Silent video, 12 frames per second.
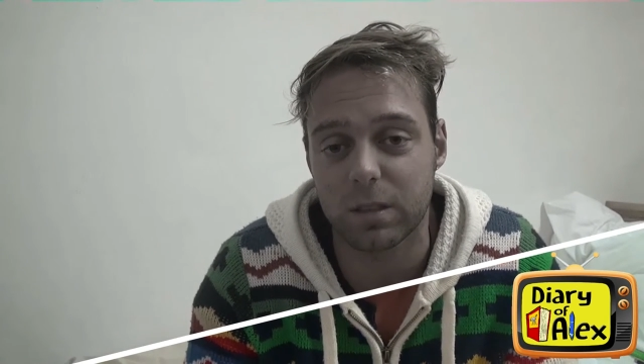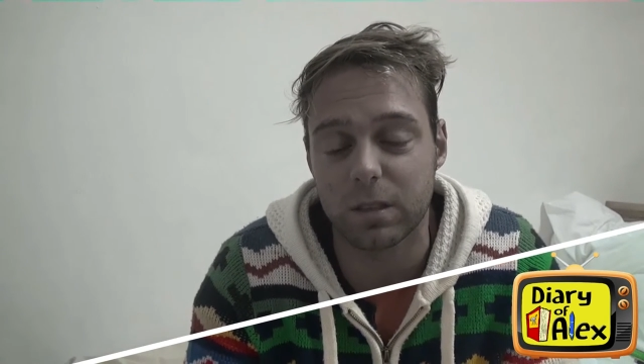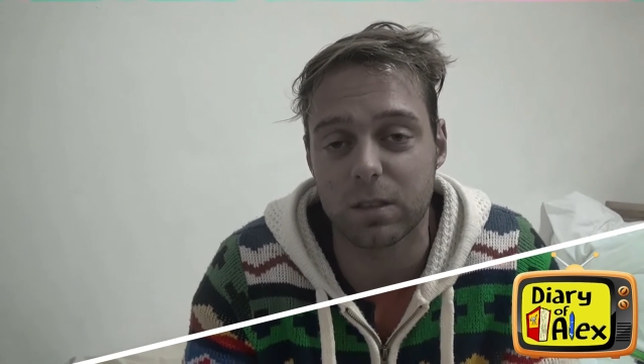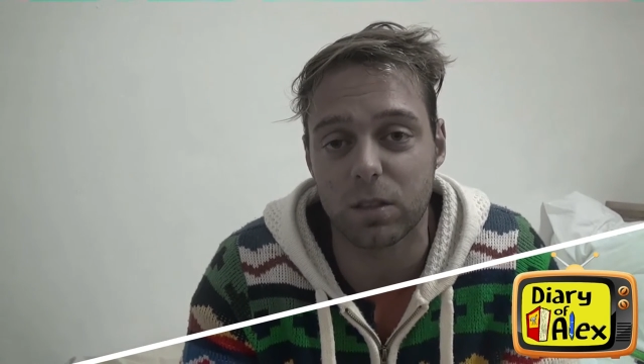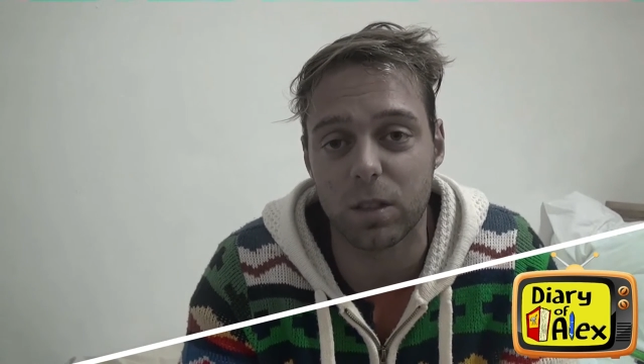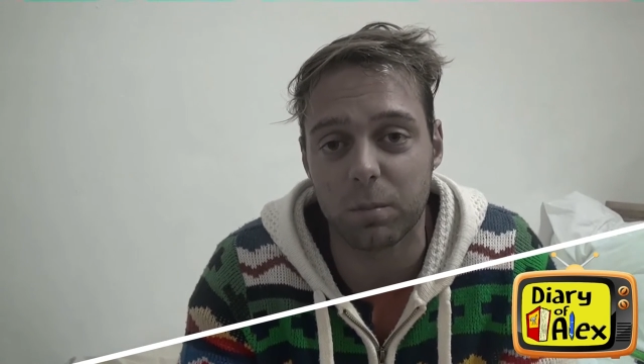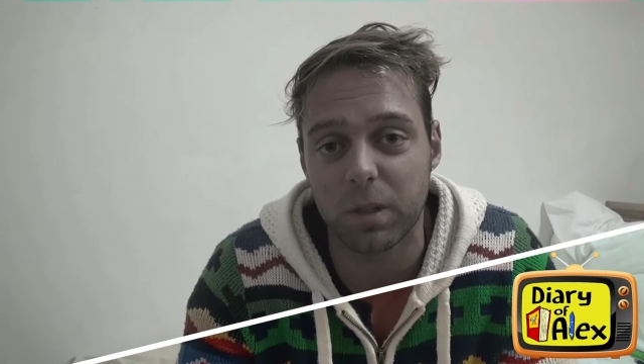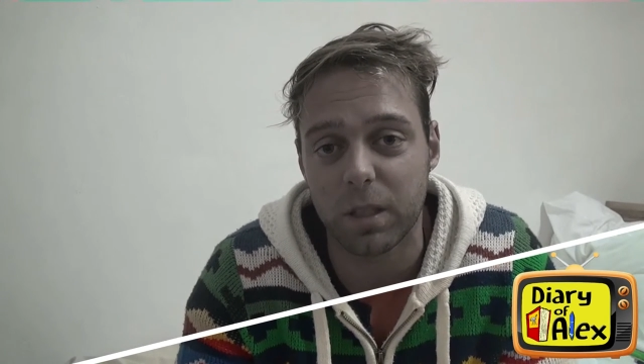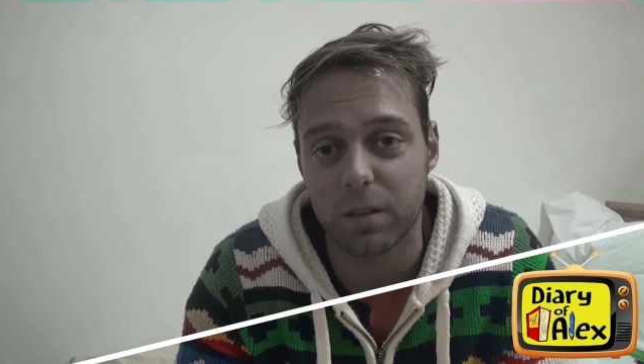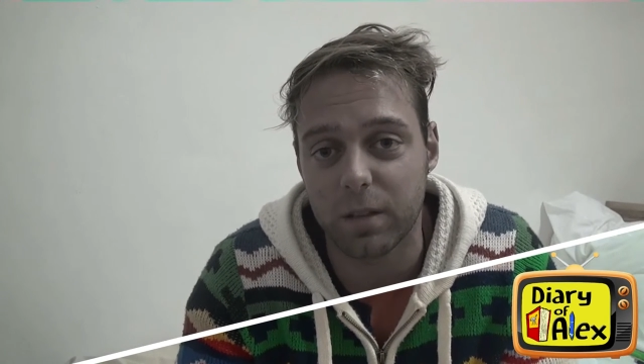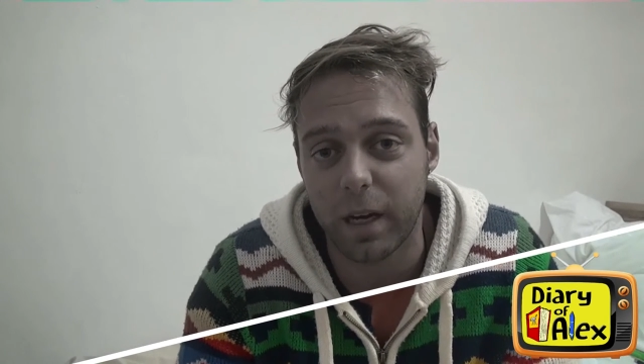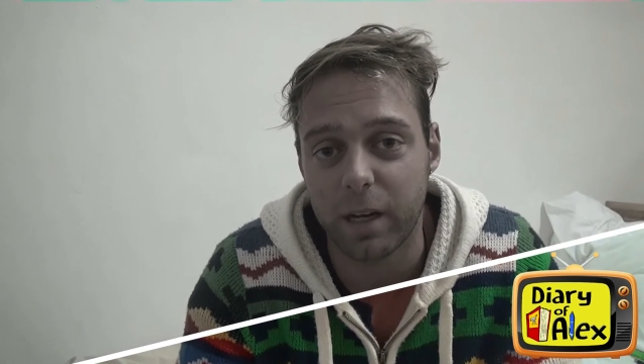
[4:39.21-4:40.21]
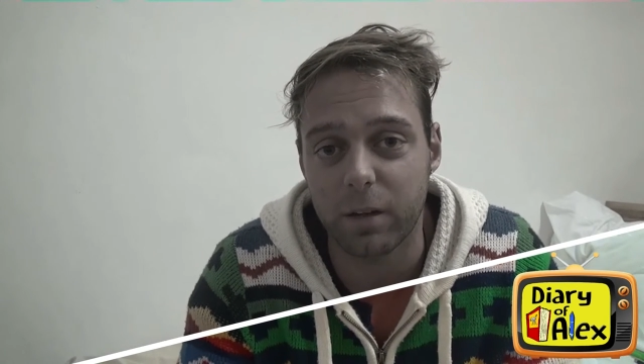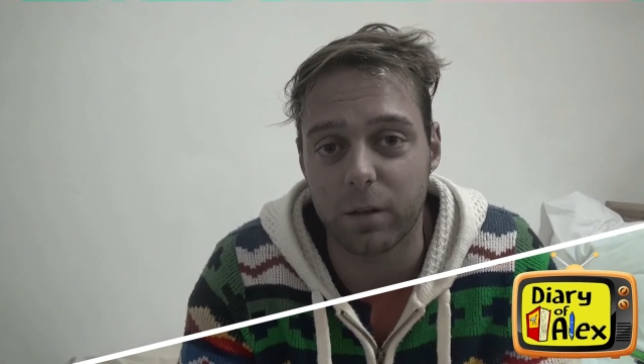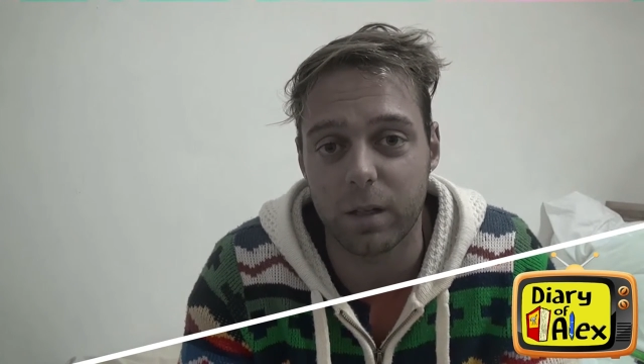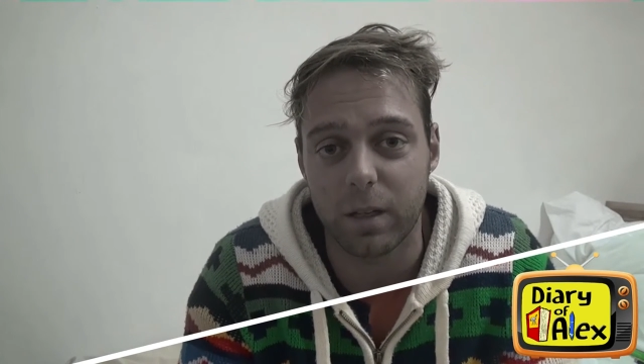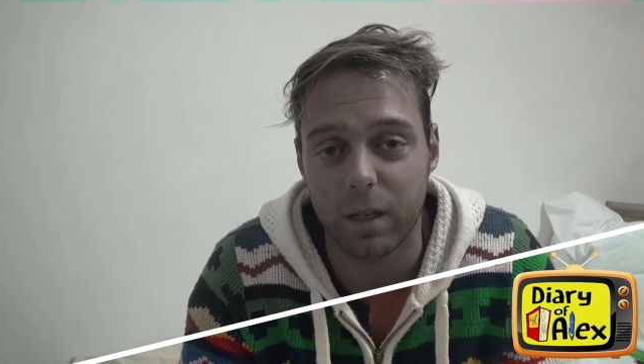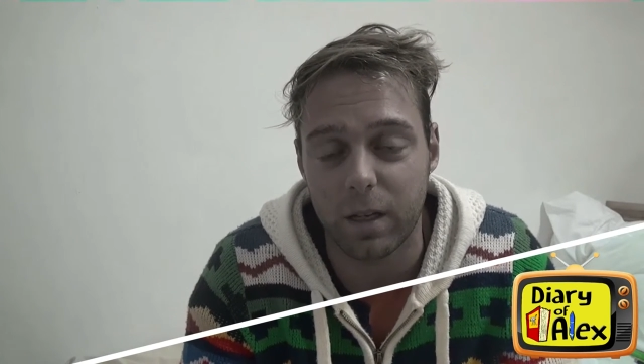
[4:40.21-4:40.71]
it's gonna be a
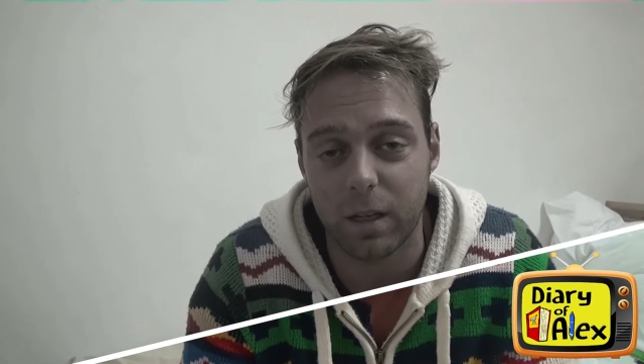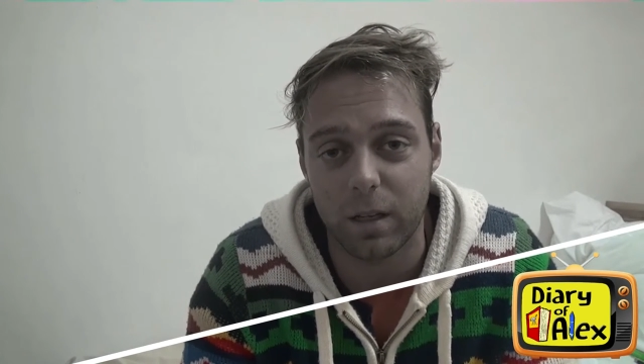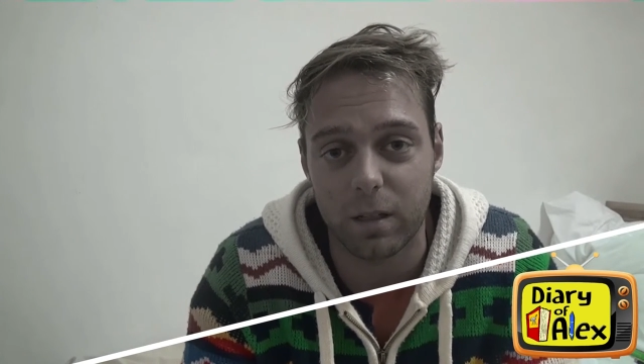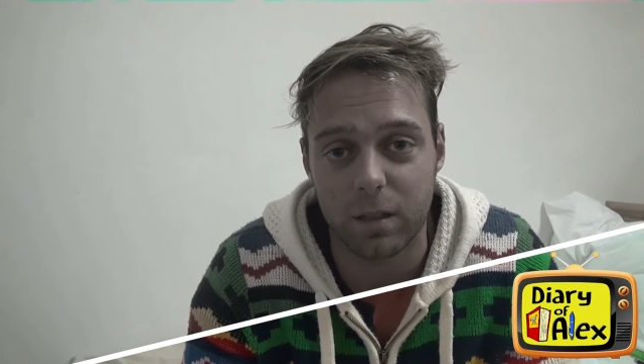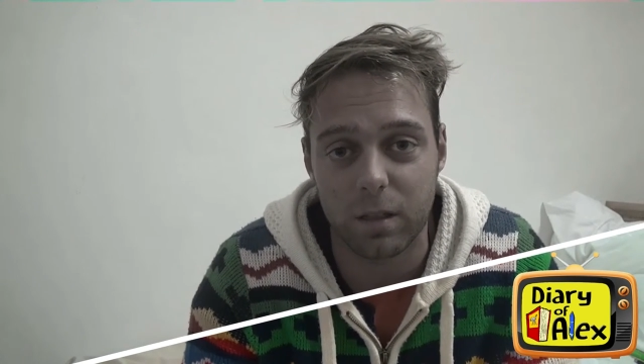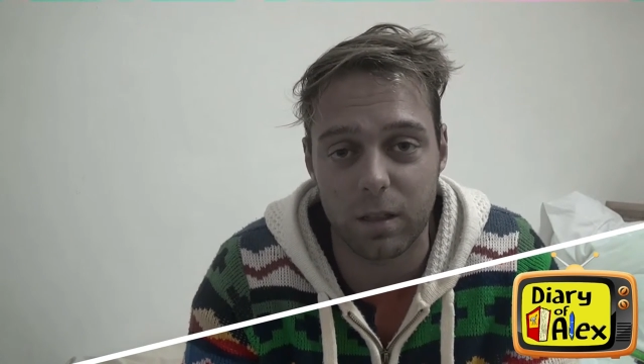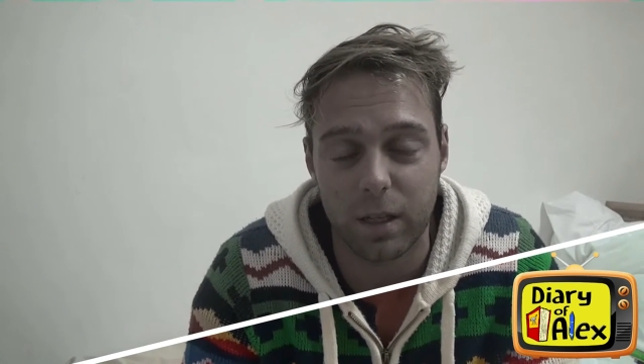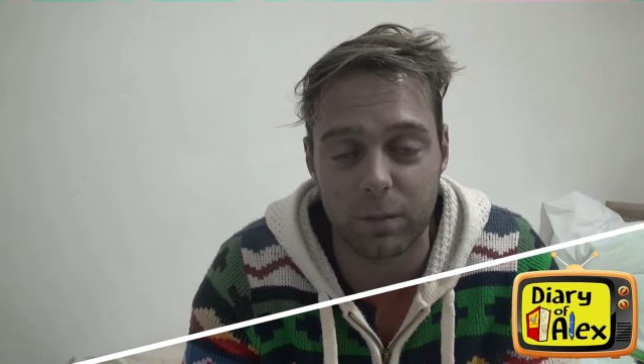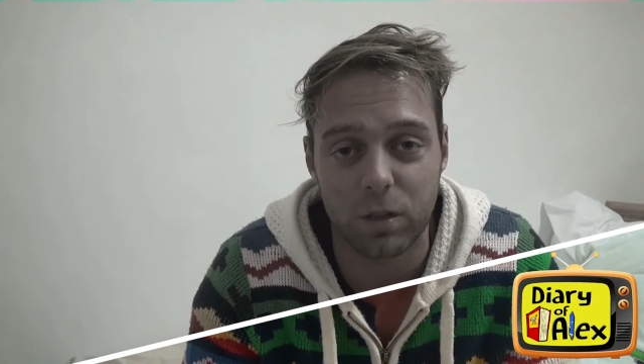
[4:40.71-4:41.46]
diary, and I'm